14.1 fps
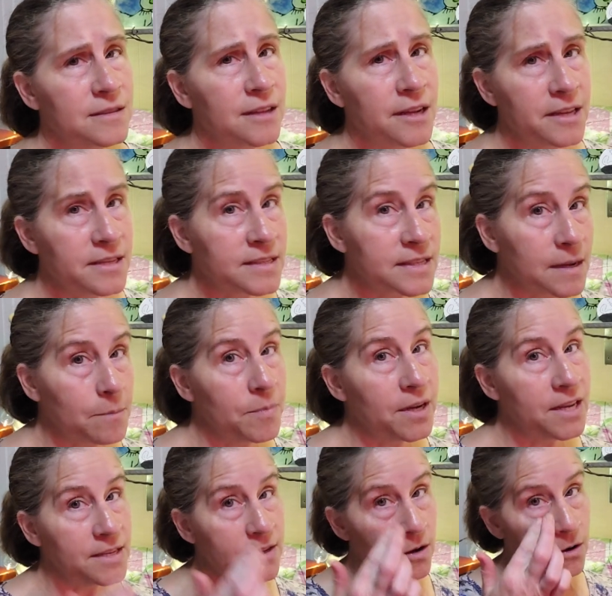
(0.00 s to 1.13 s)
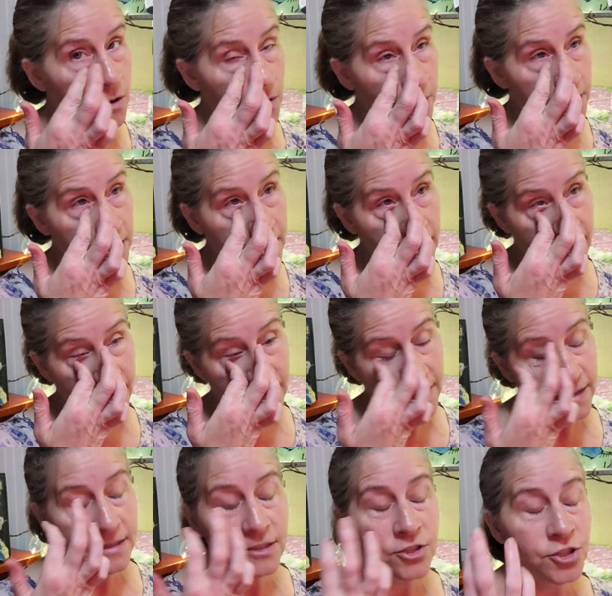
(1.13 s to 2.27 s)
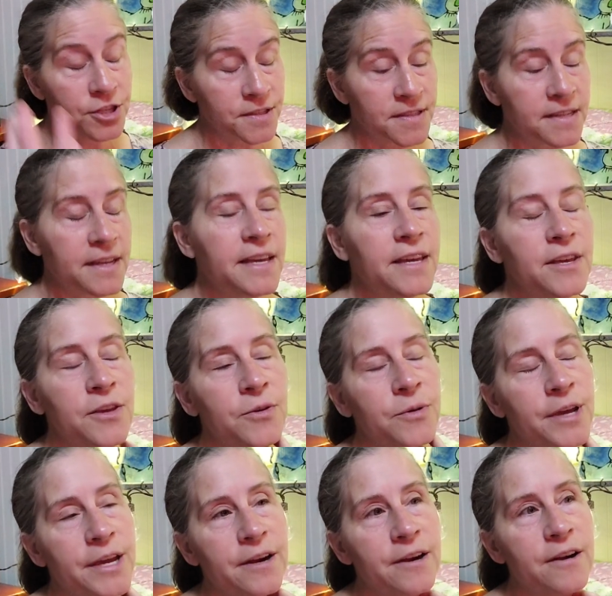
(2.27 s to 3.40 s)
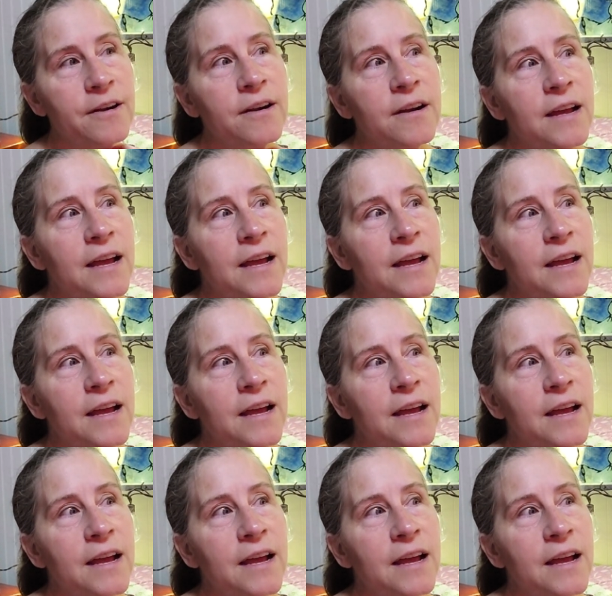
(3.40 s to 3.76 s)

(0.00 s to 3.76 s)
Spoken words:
Like, somebody's already died just to get you here.